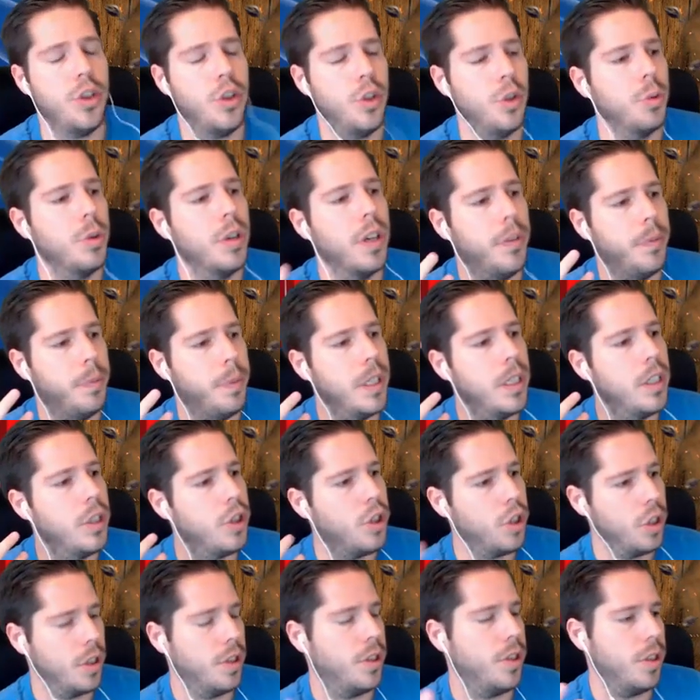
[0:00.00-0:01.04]
two would have been
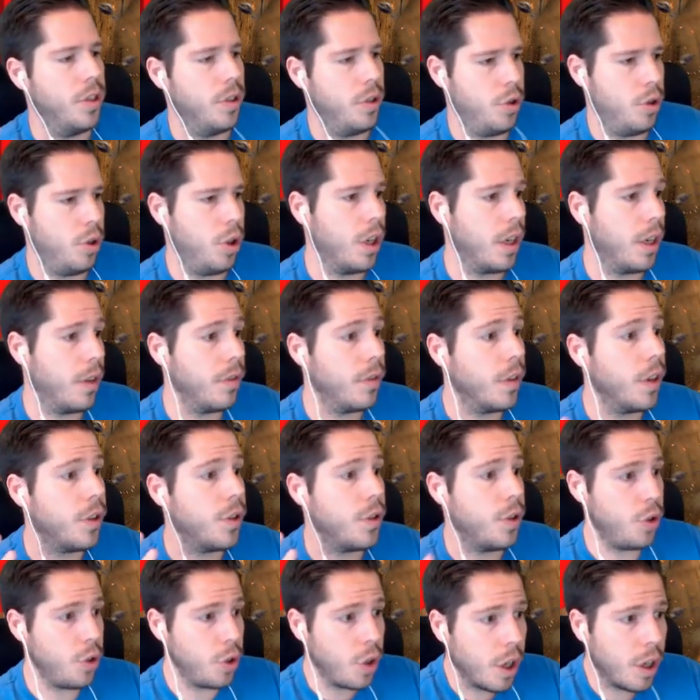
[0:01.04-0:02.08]
just as strong, if not
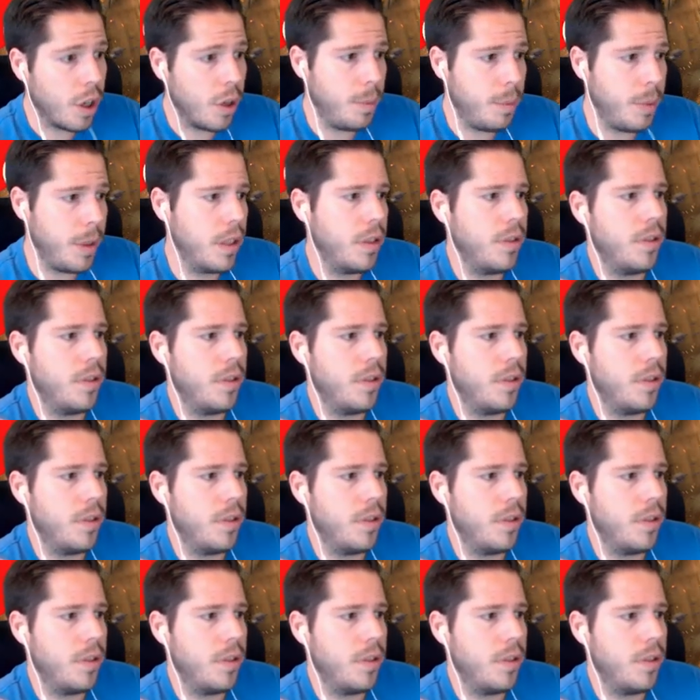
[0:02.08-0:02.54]
stronger, because